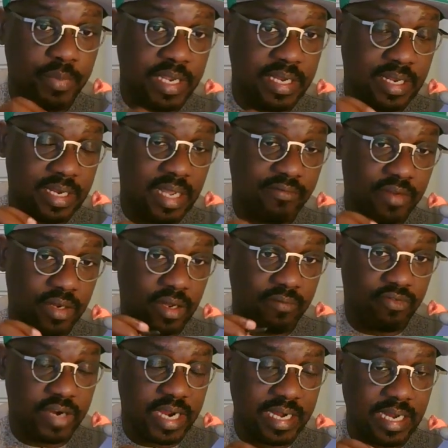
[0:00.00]
be the level
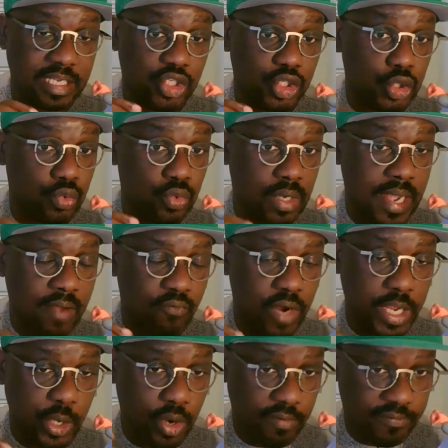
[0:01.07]
of dryness you will have
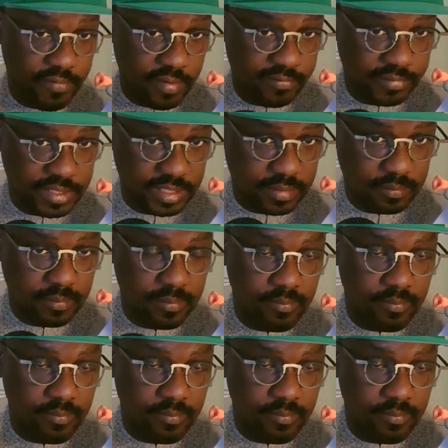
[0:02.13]
when you're 50.